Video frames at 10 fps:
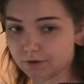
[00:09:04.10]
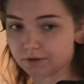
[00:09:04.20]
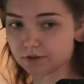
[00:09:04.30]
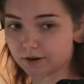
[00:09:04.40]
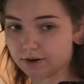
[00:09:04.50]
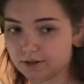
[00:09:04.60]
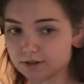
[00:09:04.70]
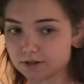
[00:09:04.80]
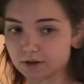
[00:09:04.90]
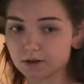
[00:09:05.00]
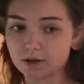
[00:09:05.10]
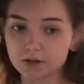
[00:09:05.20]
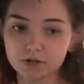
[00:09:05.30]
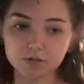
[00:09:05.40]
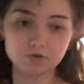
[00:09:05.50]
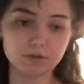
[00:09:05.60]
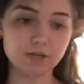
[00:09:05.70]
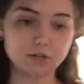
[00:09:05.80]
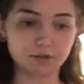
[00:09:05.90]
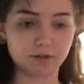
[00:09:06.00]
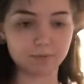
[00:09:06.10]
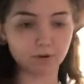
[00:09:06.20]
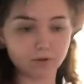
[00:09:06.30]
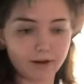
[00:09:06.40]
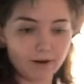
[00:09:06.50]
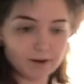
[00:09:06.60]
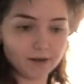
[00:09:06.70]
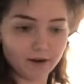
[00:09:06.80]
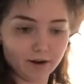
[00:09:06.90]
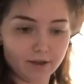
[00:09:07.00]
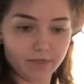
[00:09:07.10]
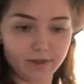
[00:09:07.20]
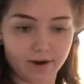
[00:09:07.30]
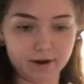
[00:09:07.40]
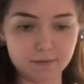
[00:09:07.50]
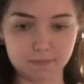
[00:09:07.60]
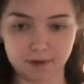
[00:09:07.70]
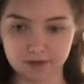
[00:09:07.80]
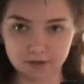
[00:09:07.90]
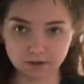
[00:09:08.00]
with strands strategically pulled out here and there, but